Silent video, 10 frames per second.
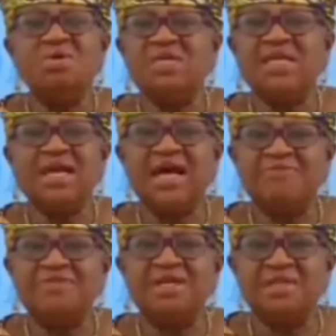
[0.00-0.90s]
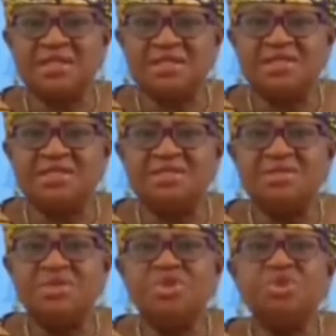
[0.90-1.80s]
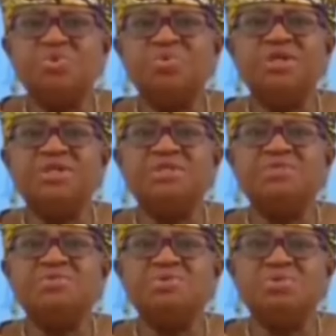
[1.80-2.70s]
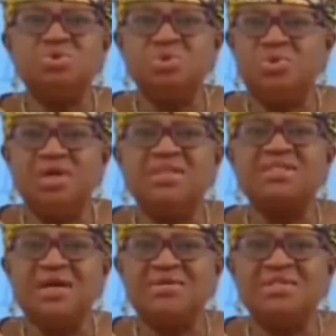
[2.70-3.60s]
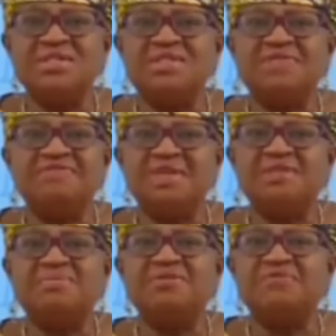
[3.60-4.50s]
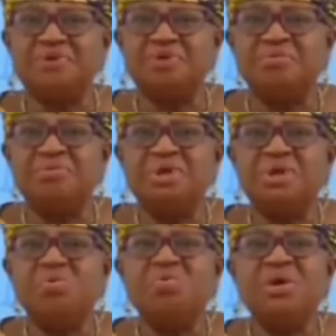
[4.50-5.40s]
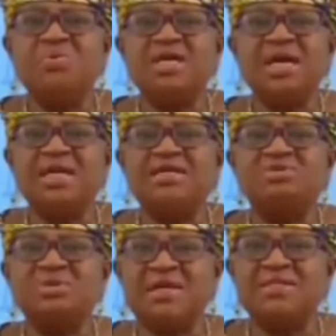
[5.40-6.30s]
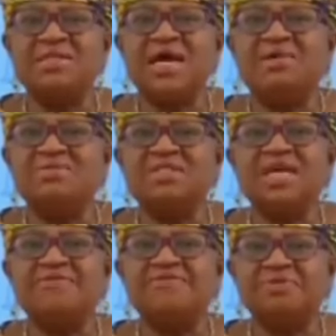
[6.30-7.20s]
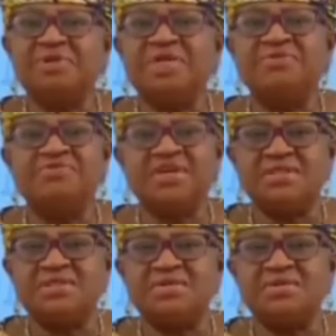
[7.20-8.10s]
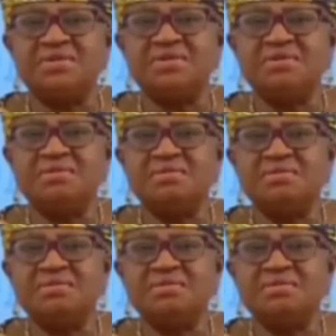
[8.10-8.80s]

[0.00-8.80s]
Only after this should we do a Southeast Investment Forum where we can attract outside foreign investors.